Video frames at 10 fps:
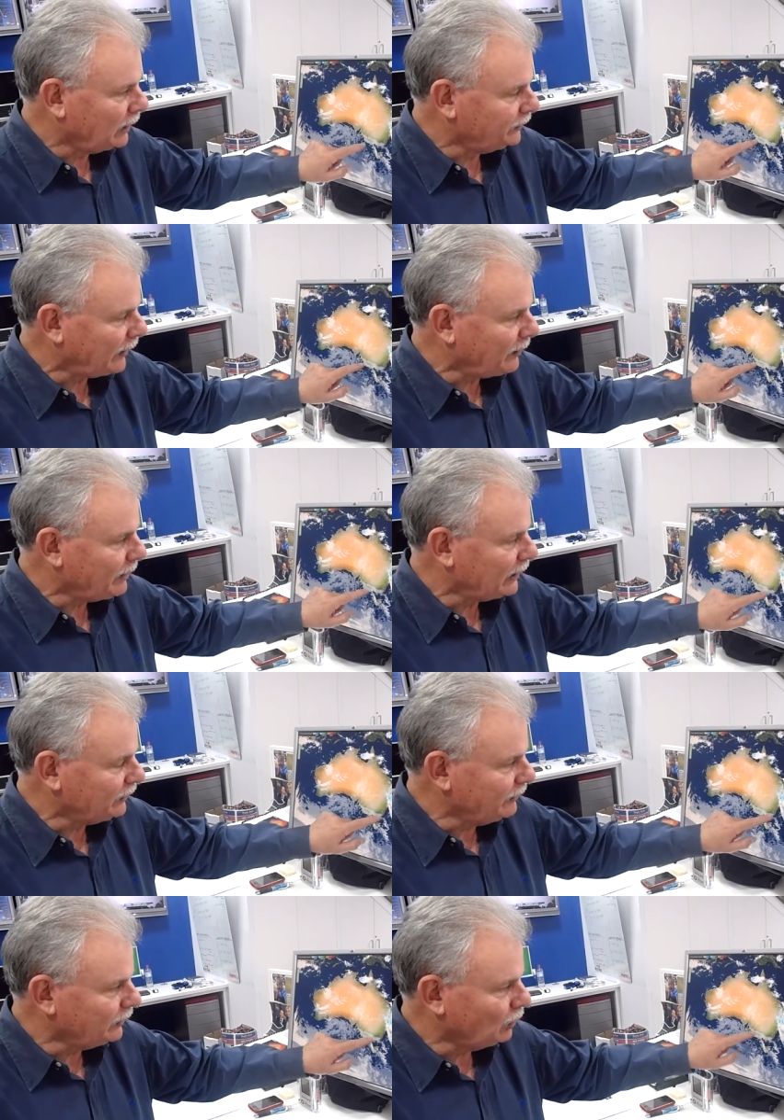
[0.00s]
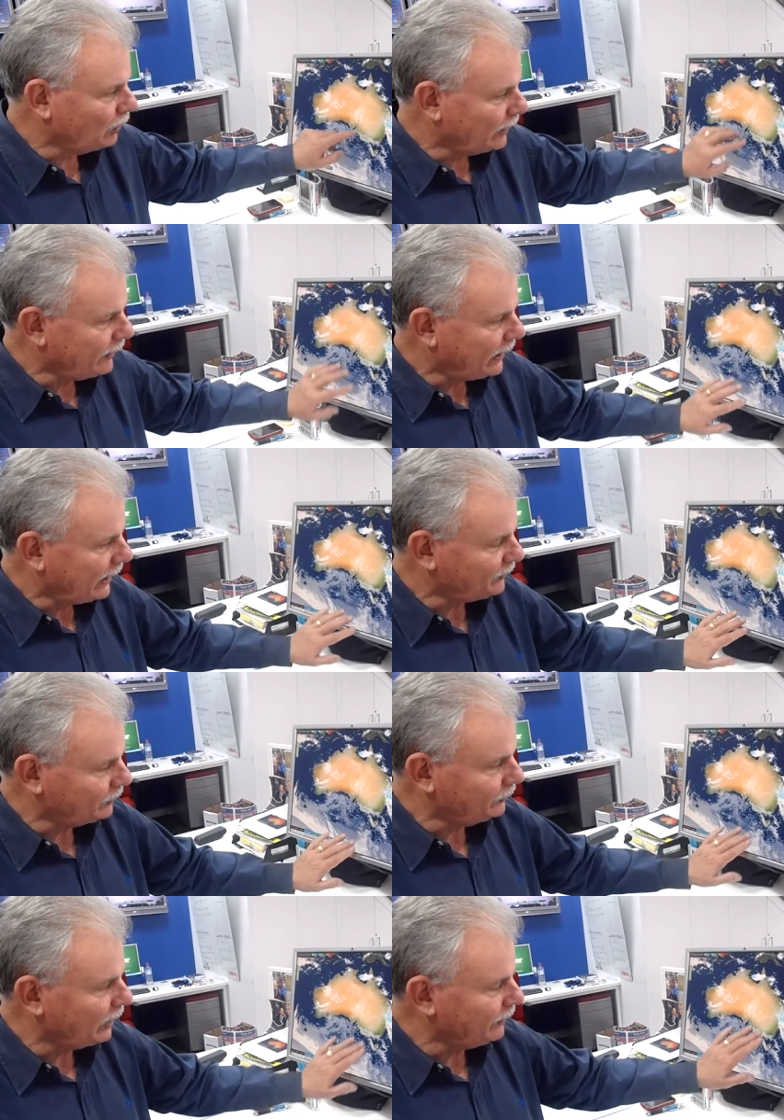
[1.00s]
southern parts of Victoria there as
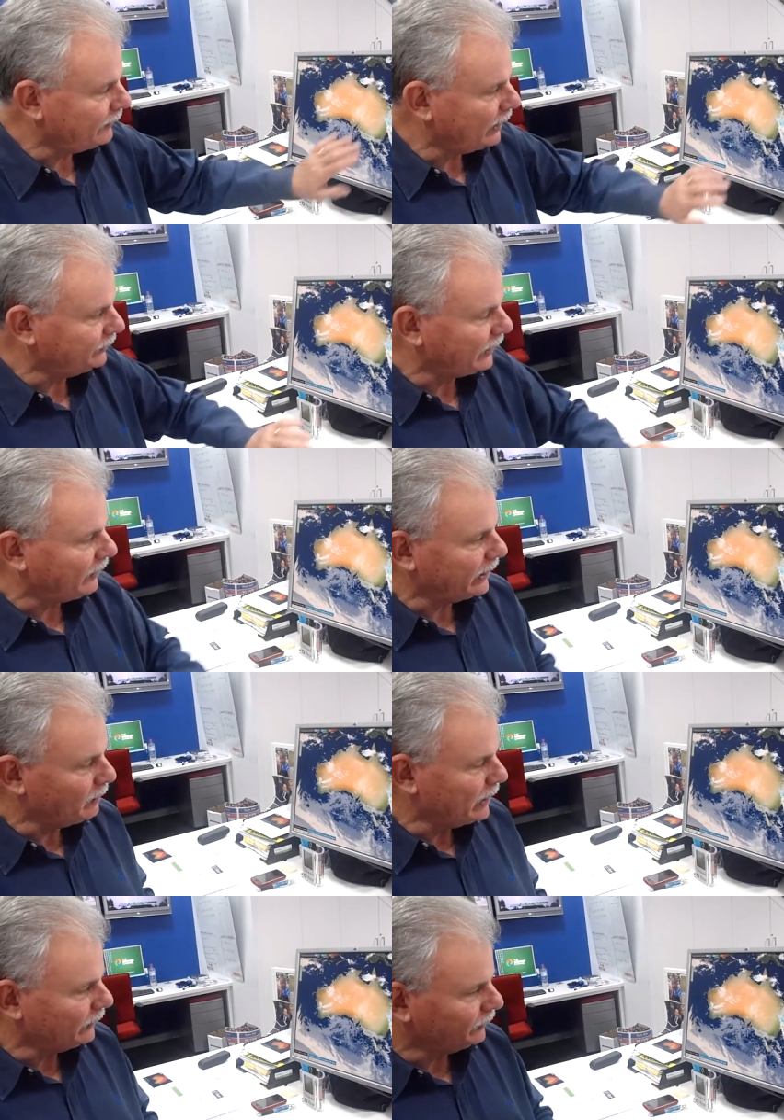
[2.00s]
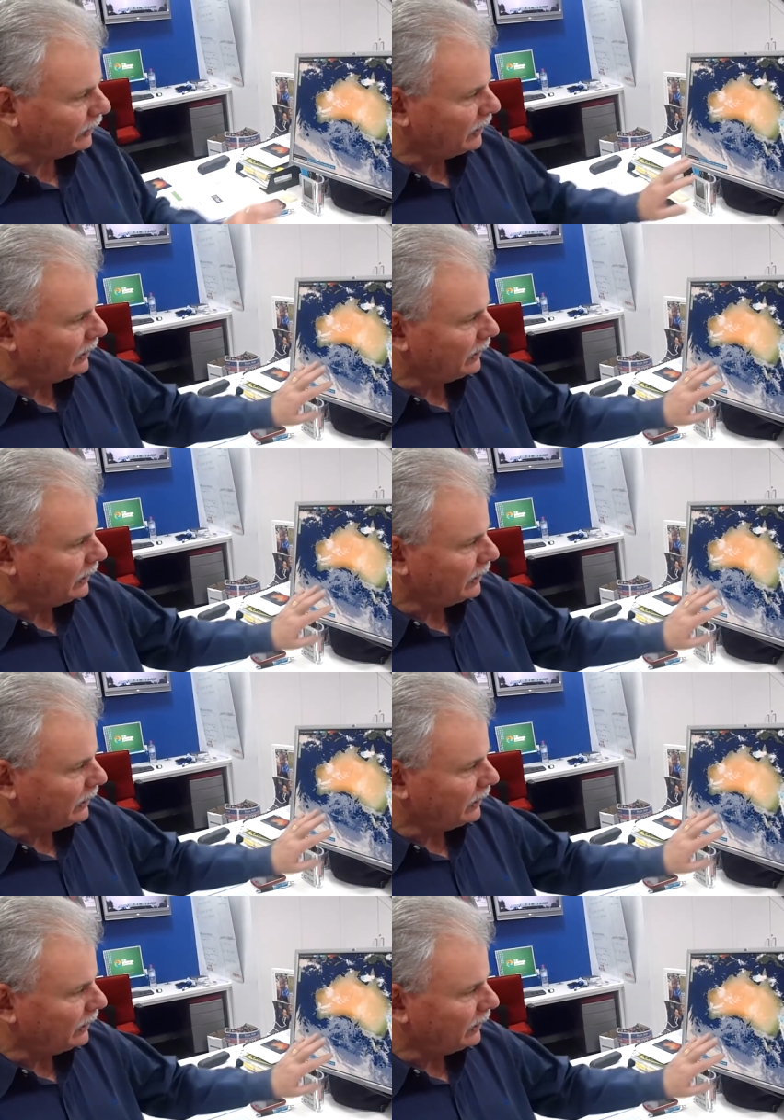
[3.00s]
a result of those southerly winds.